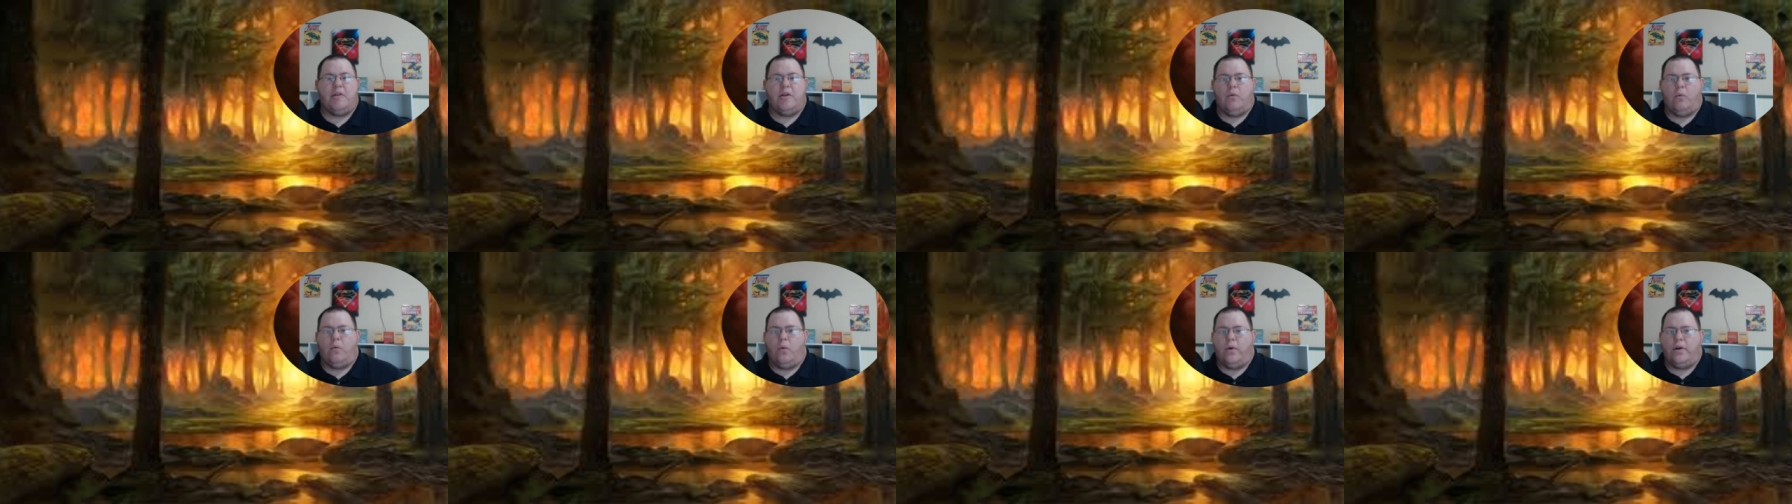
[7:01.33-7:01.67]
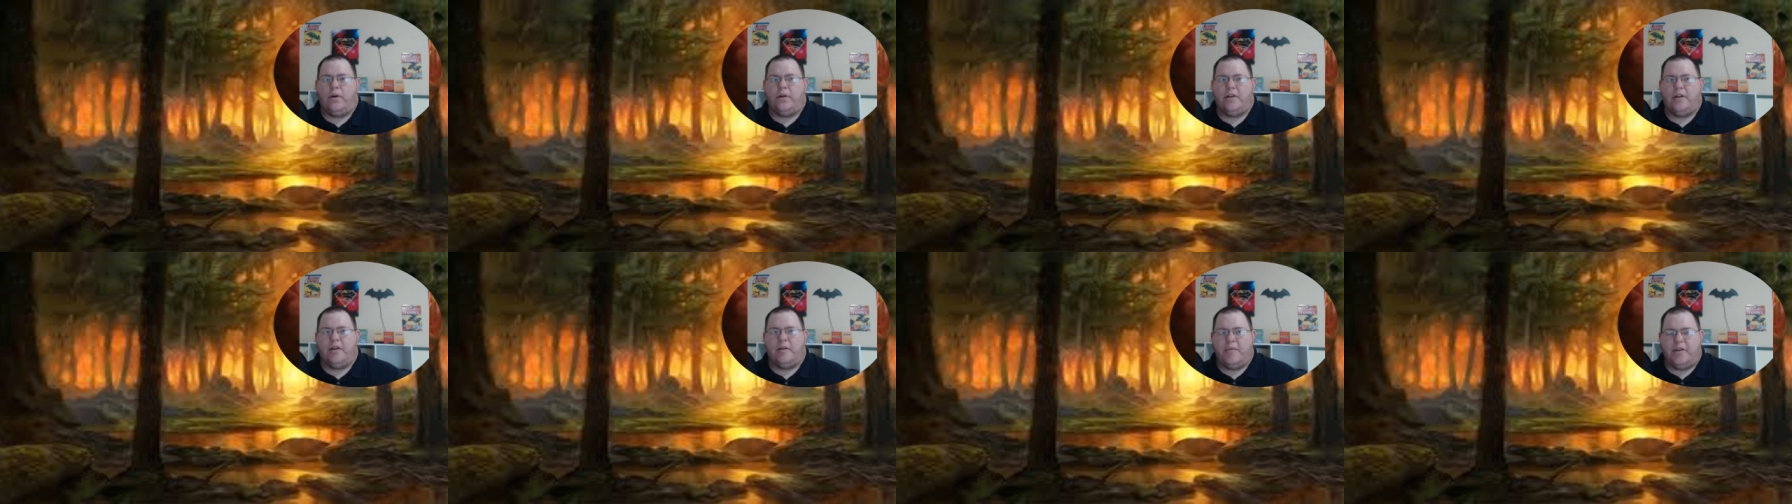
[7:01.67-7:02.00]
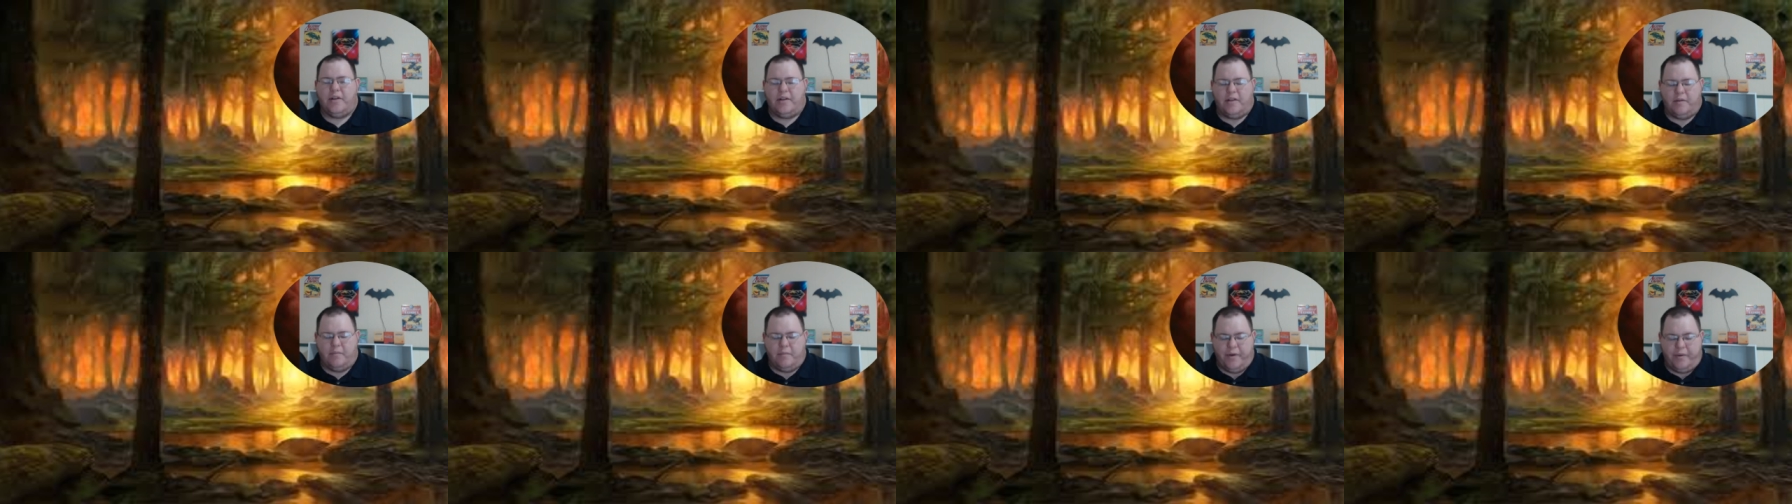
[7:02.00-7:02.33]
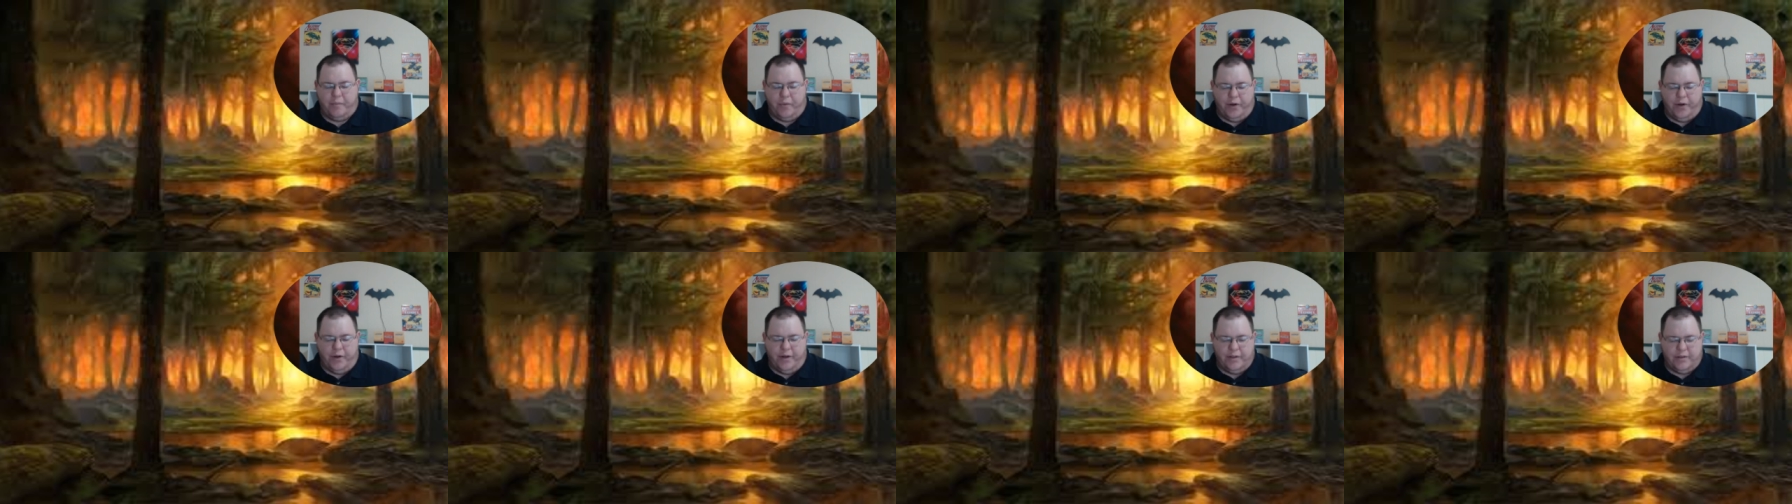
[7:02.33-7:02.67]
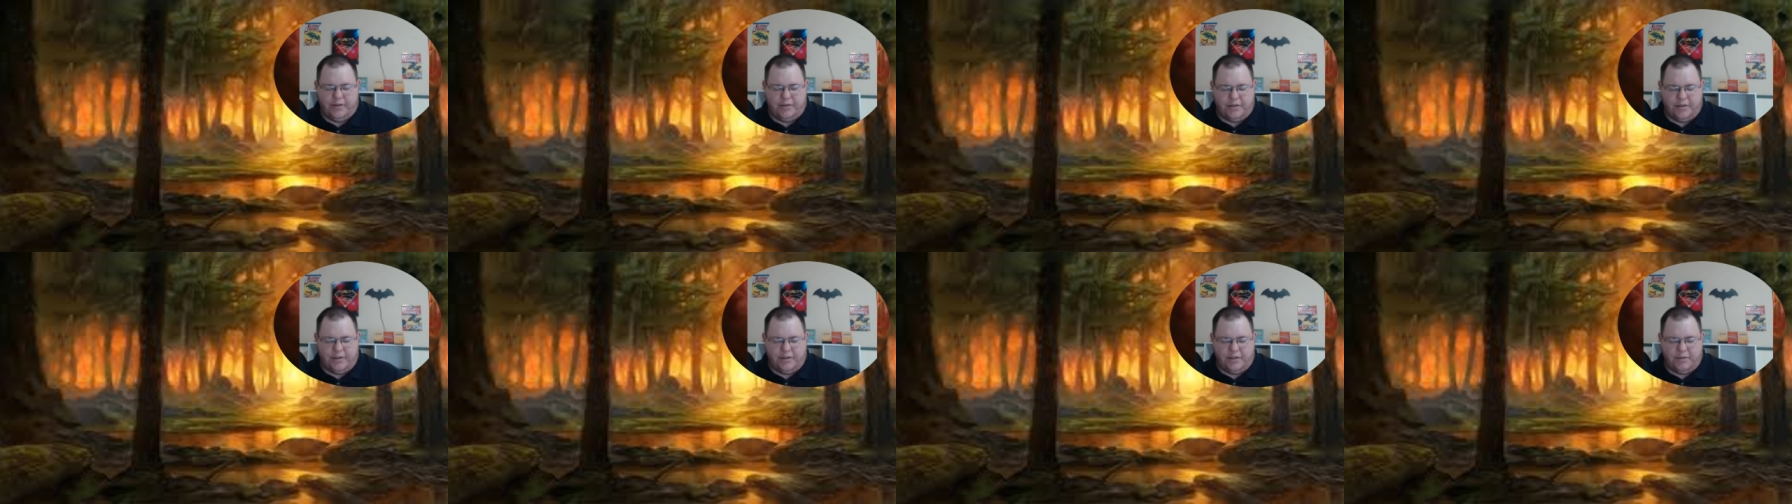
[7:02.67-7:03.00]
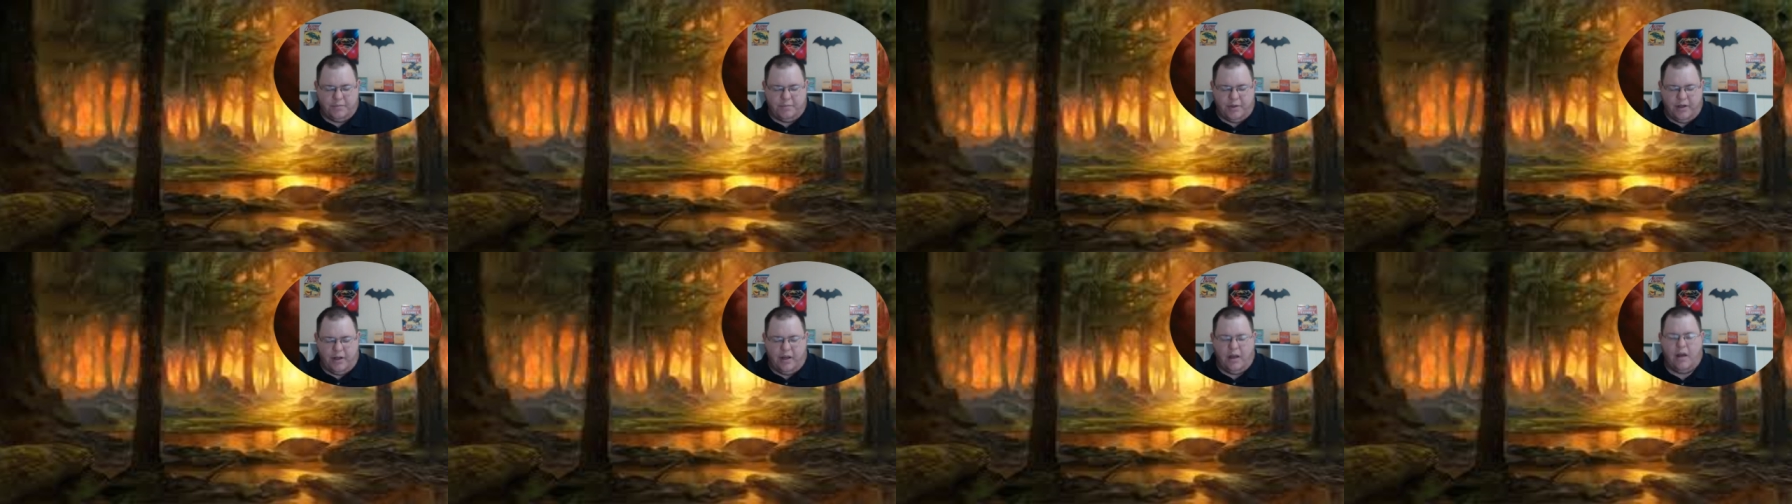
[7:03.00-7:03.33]
1 Commit to Memory, just
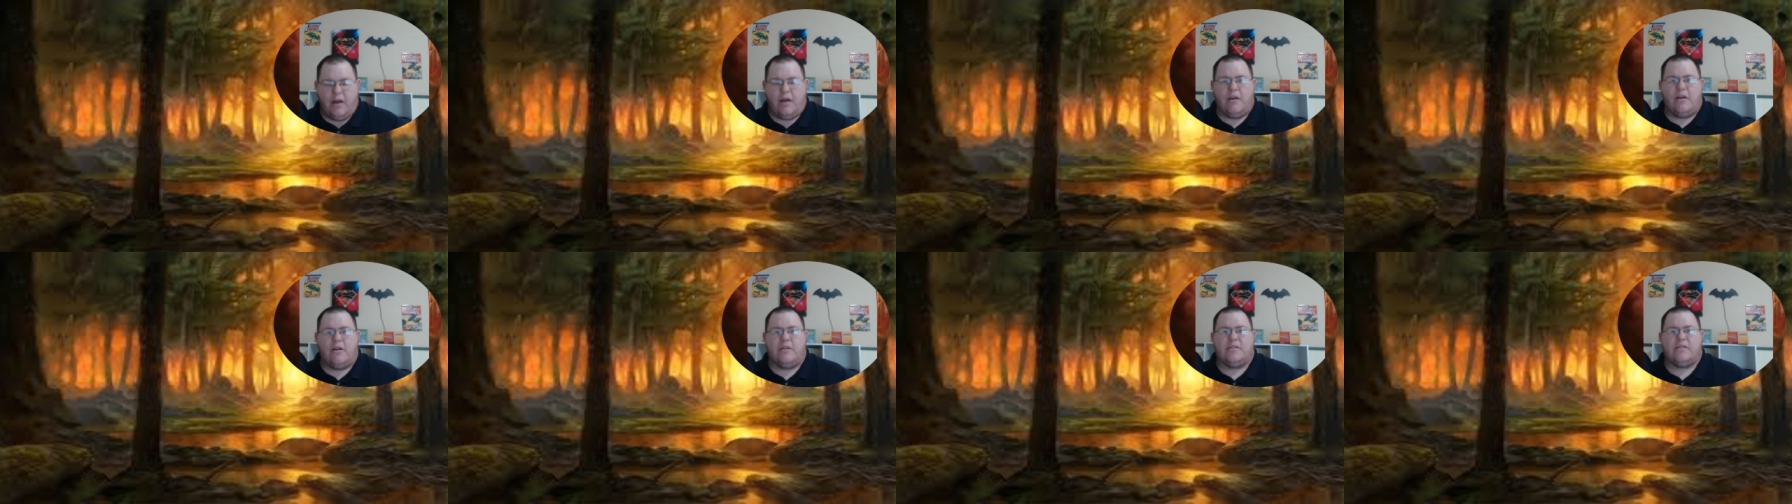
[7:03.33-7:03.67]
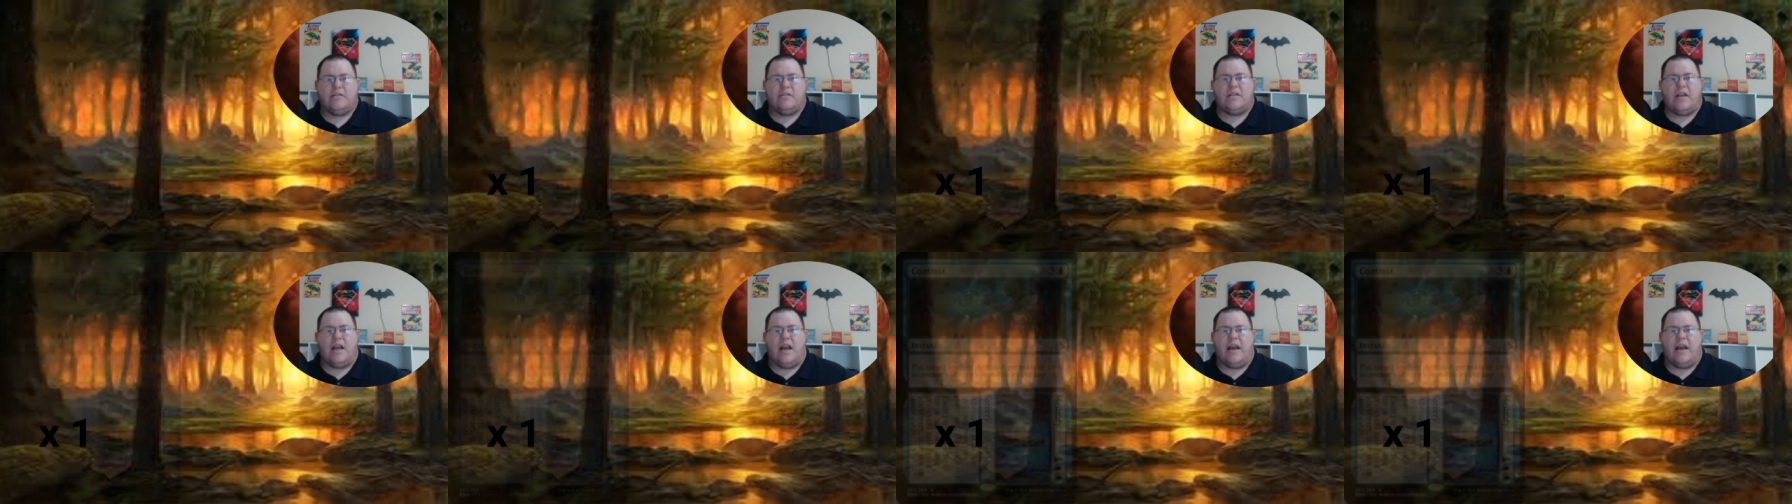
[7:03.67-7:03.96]
because